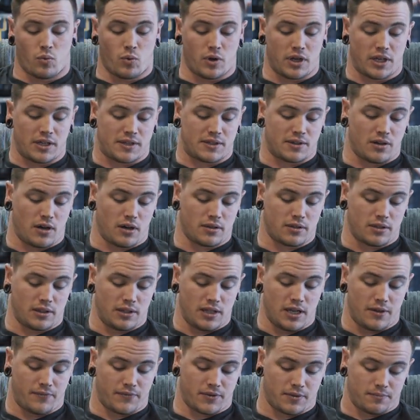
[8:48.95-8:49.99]
when you start the
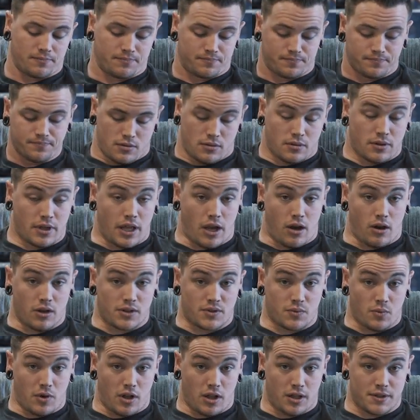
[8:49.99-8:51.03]
lift. Now,
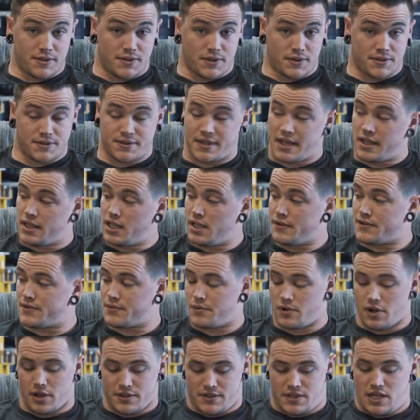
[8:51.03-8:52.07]
as well as those
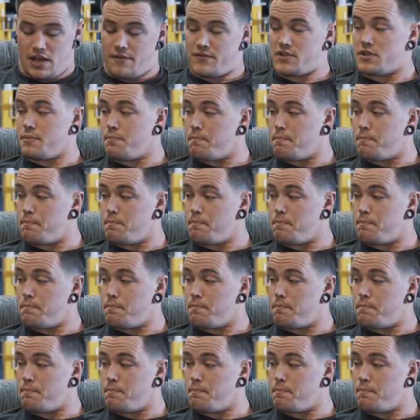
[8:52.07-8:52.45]
deadlifts, we also have